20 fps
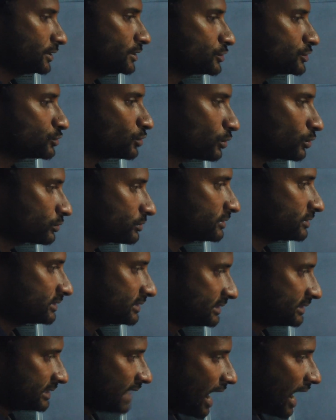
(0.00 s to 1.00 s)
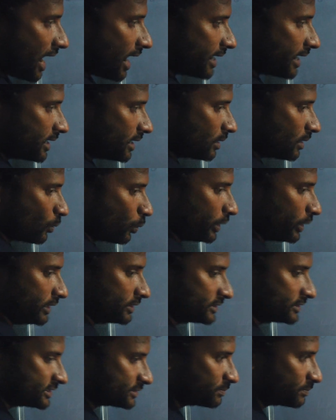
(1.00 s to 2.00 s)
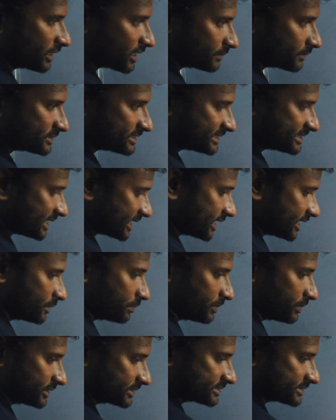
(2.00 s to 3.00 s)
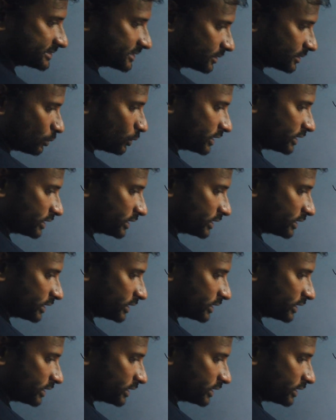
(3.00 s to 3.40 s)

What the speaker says: So I, we, this becomes second person.